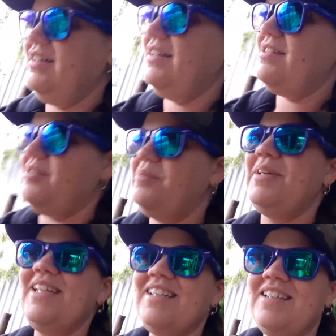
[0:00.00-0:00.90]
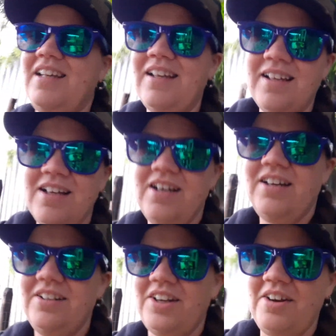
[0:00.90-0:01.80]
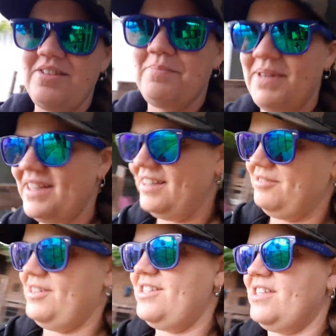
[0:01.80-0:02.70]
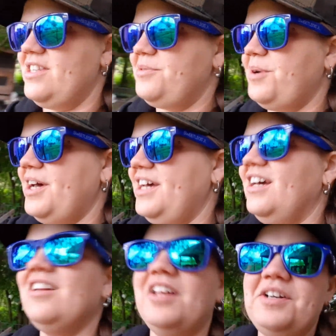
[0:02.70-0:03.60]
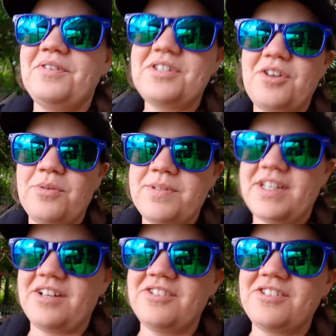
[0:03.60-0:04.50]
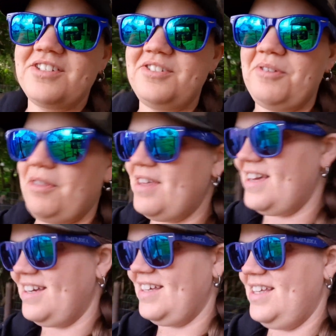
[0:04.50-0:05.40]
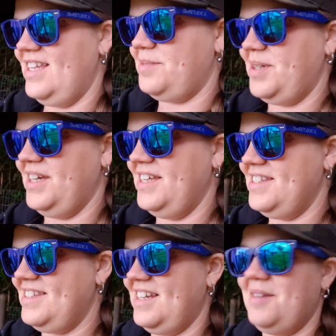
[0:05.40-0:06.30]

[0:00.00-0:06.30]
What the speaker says: So, I mean, a lot of the big reasons why a lot of us homesteaders do the thing is because,